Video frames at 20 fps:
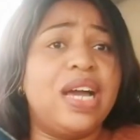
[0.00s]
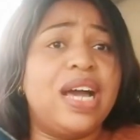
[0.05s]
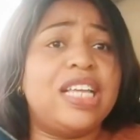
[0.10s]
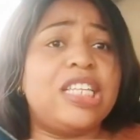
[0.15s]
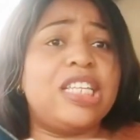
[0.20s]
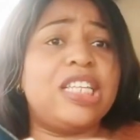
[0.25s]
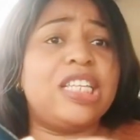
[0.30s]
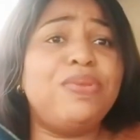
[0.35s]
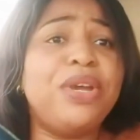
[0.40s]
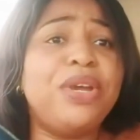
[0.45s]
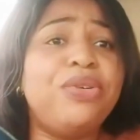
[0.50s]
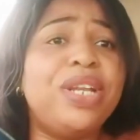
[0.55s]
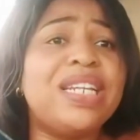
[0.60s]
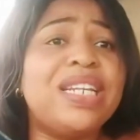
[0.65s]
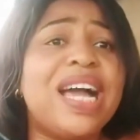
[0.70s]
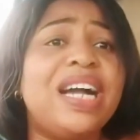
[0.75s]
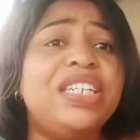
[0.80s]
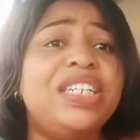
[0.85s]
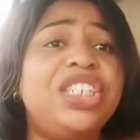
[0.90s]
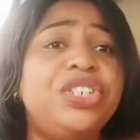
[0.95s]
As parents,
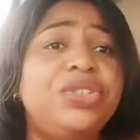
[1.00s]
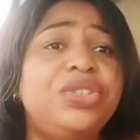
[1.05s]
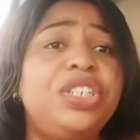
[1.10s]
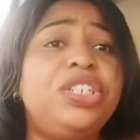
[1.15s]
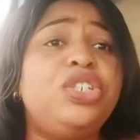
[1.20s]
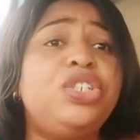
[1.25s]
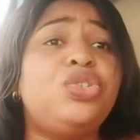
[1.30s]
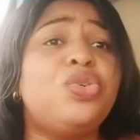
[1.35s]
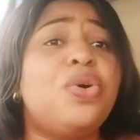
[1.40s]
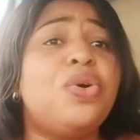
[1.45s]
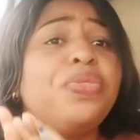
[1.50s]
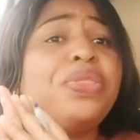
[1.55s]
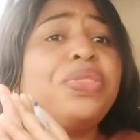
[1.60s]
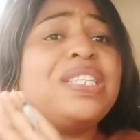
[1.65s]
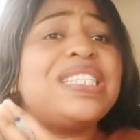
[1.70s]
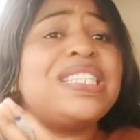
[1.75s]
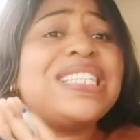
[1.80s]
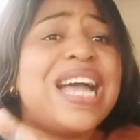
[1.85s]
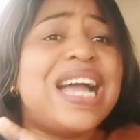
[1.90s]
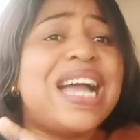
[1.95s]
our duty is to
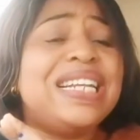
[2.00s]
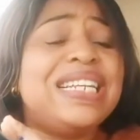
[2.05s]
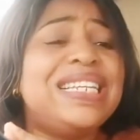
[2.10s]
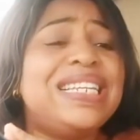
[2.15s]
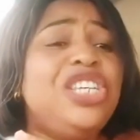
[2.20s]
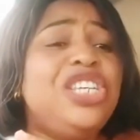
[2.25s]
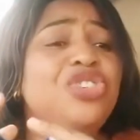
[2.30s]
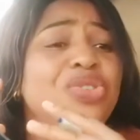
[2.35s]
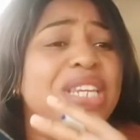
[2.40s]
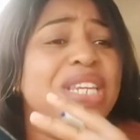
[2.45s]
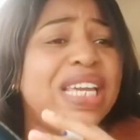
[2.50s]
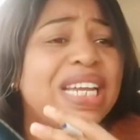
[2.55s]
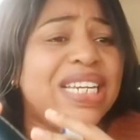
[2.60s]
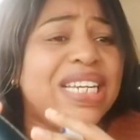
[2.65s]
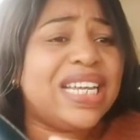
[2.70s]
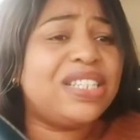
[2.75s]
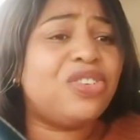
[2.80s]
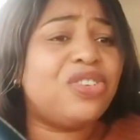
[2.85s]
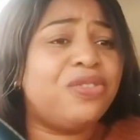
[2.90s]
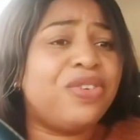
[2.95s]
understand the
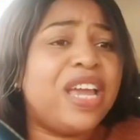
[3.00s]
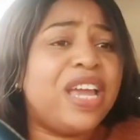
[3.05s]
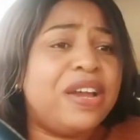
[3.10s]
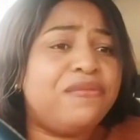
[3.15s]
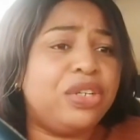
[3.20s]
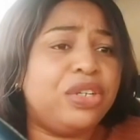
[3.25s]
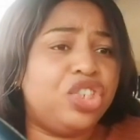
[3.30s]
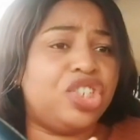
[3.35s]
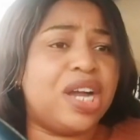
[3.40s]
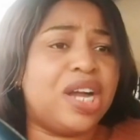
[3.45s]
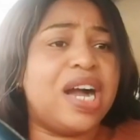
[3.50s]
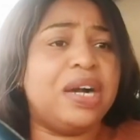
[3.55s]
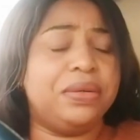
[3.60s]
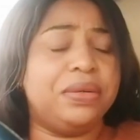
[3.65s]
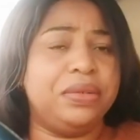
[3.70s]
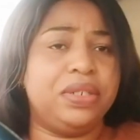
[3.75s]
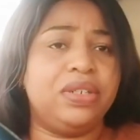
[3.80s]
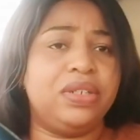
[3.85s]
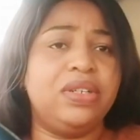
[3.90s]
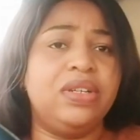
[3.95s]
uniqueness of every
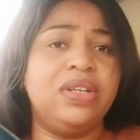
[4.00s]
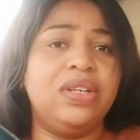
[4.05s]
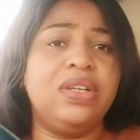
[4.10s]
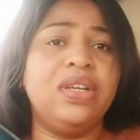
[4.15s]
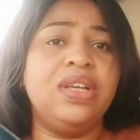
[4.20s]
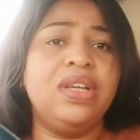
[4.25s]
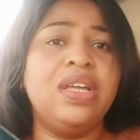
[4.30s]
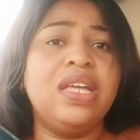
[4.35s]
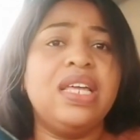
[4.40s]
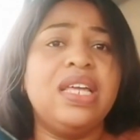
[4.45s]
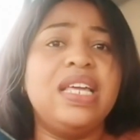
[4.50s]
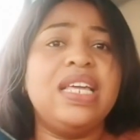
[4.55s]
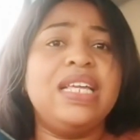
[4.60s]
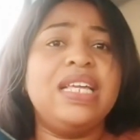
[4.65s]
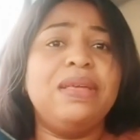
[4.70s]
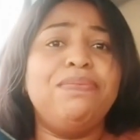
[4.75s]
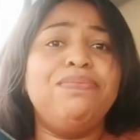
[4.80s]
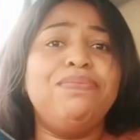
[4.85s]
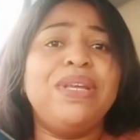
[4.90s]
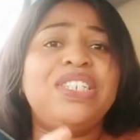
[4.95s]
child.
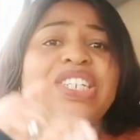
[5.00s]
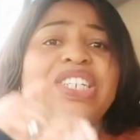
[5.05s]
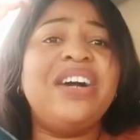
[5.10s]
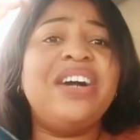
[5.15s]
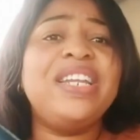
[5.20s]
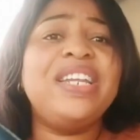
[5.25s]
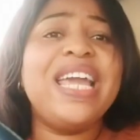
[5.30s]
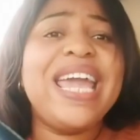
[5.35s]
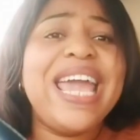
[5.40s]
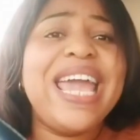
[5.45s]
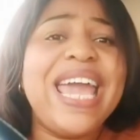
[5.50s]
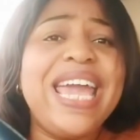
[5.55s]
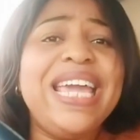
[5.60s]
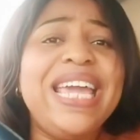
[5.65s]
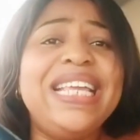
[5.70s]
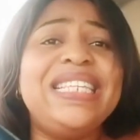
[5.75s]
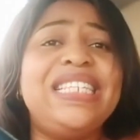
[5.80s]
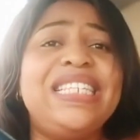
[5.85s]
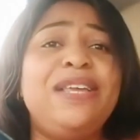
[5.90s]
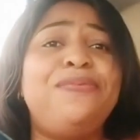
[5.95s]
Child A
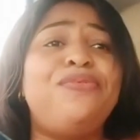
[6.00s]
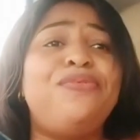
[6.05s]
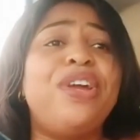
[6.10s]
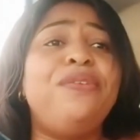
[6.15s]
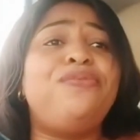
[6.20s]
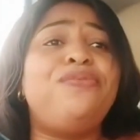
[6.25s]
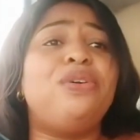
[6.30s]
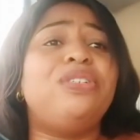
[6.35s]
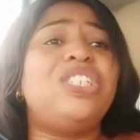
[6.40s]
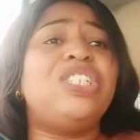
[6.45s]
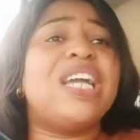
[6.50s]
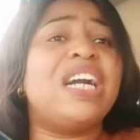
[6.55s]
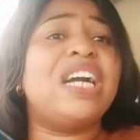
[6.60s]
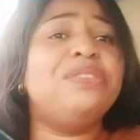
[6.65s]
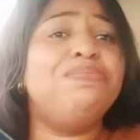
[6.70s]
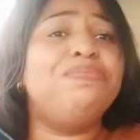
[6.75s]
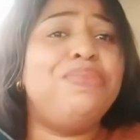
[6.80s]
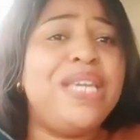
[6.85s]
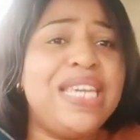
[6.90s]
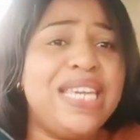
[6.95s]
is different from
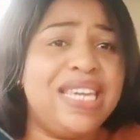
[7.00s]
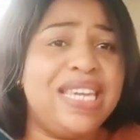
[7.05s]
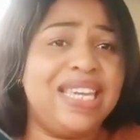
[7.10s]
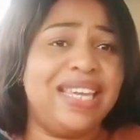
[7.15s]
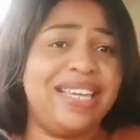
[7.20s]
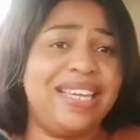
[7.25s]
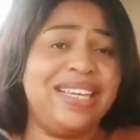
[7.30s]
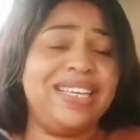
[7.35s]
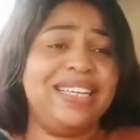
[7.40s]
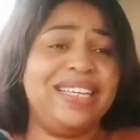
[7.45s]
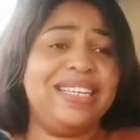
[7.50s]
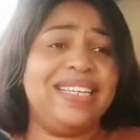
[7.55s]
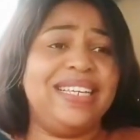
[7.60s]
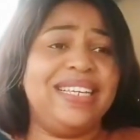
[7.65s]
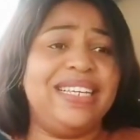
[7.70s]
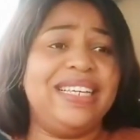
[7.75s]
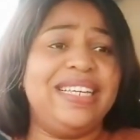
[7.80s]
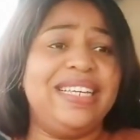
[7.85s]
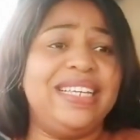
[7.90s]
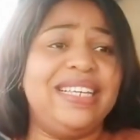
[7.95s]
child B.
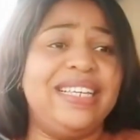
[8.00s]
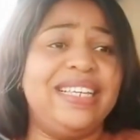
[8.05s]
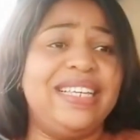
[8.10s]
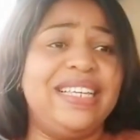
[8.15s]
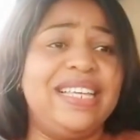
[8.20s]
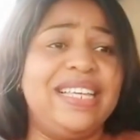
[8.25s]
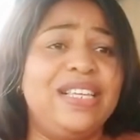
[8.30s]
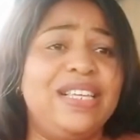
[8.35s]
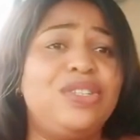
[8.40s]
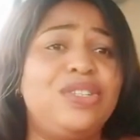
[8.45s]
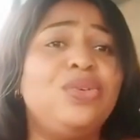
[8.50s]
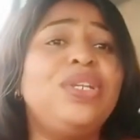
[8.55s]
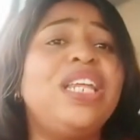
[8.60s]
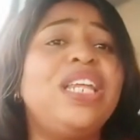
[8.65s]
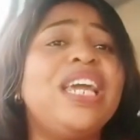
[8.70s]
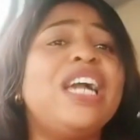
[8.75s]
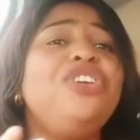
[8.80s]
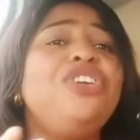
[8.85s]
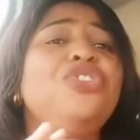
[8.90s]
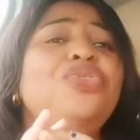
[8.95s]
So they
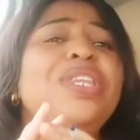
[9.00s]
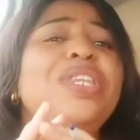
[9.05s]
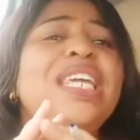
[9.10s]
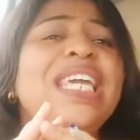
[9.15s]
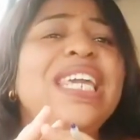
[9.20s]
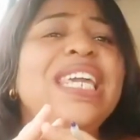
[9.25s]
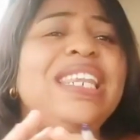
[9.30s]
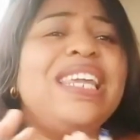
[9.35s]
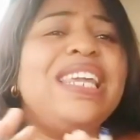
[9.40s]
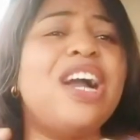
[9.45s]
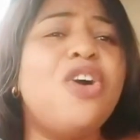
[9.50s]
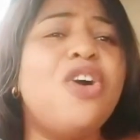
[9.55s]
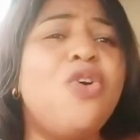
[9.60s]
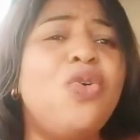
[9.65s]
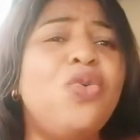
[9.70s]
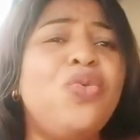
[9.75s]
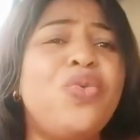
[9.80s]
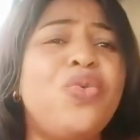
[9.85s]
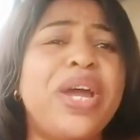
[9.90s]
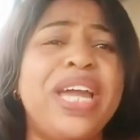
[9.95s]
are unique in their
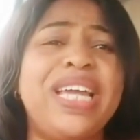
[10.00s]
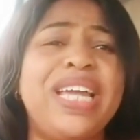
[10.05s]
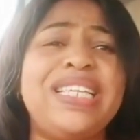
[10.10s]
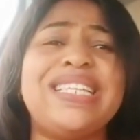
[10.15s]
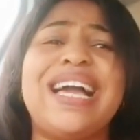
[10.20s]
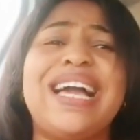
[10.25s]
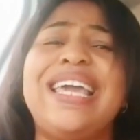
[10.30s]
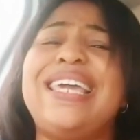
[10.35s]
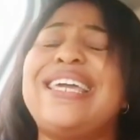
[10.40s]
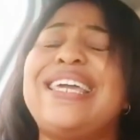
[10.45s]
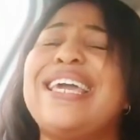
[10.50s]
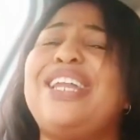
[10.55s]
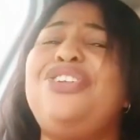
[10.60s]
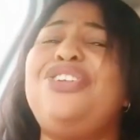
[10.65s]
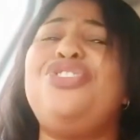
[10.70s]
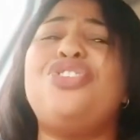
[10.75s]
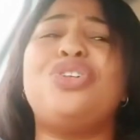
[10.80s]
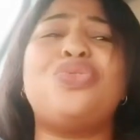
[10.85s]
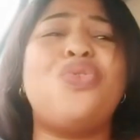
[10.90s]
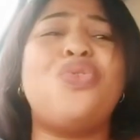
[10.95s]
own ways. I
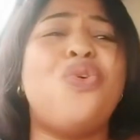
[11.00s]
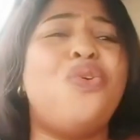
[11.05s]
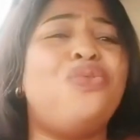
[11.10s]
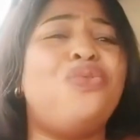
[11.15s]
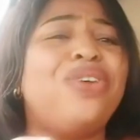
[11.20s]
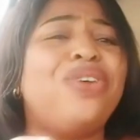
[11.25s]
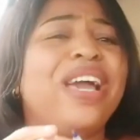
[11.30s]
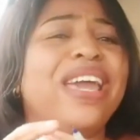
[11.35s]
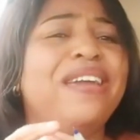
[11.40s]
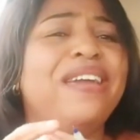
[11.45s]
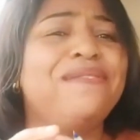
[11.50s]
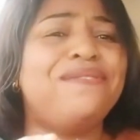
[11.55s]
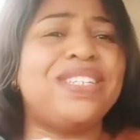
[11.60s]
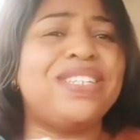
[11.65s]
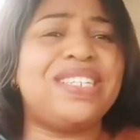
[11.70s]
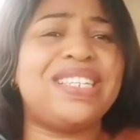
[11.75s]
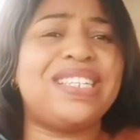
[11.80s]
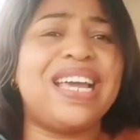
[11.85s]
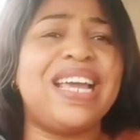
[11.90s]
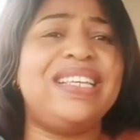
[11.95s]
cannot
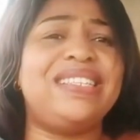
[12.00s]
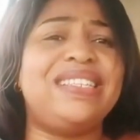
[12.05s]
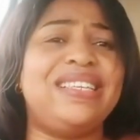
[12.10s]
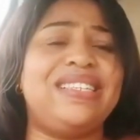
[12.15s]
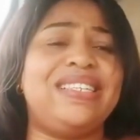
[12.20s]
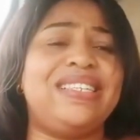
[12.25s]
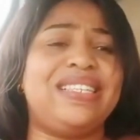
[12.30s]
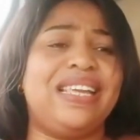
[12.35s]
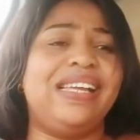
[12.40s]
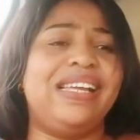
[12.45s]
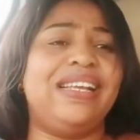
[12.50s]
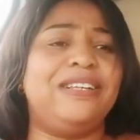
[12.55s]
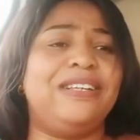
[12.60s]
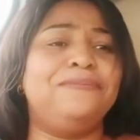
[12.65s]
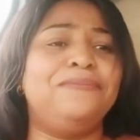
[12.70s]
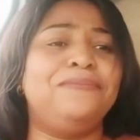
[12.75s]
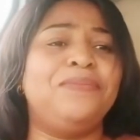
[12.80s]
overemphasize this thing.